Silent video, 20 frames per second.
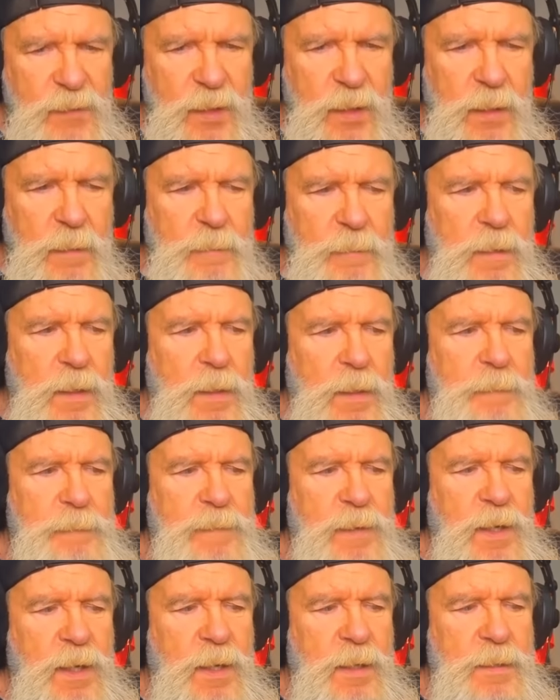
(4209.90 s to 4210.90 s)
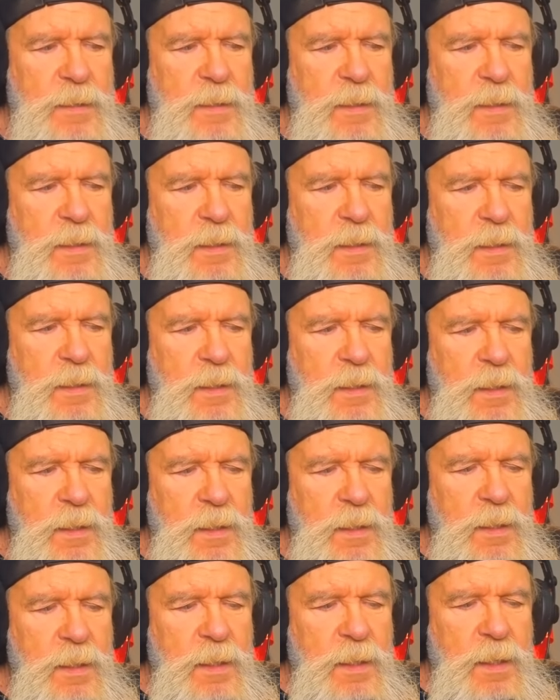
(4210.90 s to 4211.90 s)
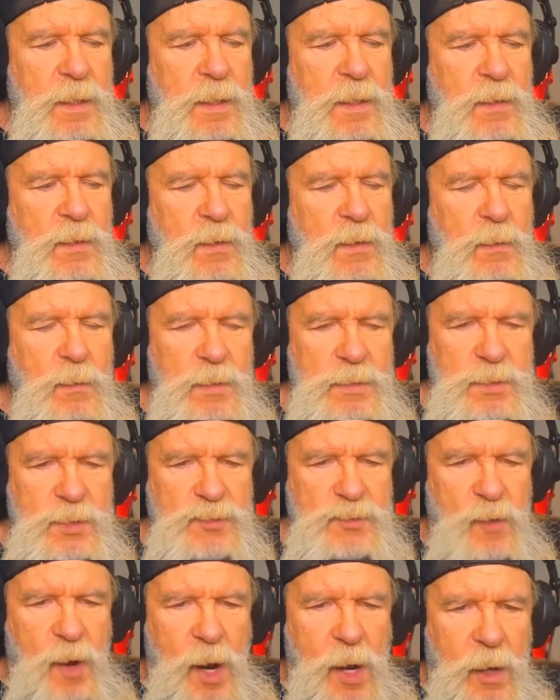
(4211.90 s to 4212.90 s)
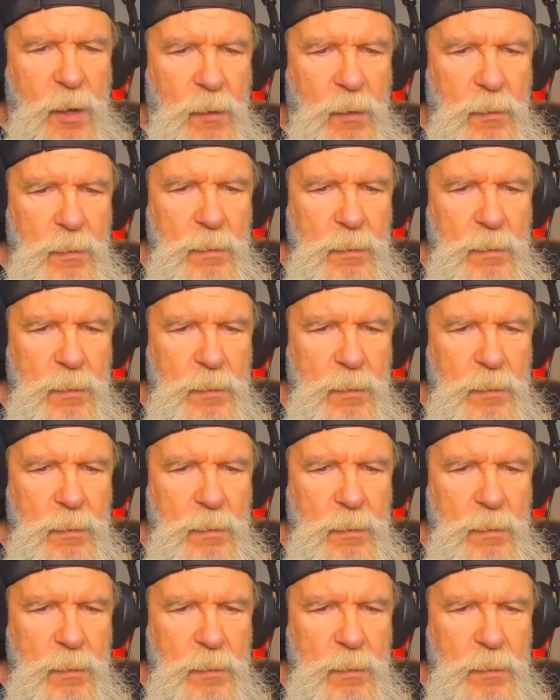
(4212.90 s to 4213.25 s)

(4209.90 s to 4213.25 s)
it, but When's the trial?